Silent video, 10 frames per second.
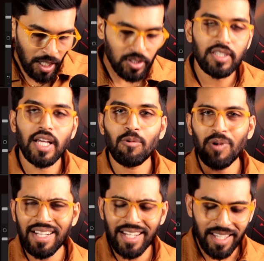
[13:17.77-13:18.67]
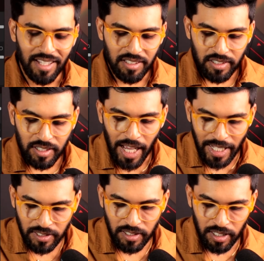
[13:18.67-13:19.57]
So the only
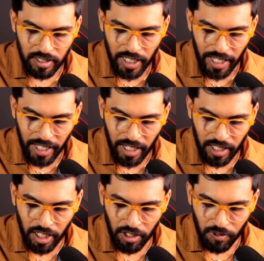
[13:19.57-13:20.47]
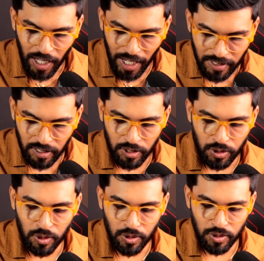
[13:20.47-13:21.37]
answer that I can give as a
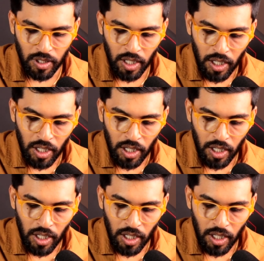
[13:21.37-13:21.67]
resource,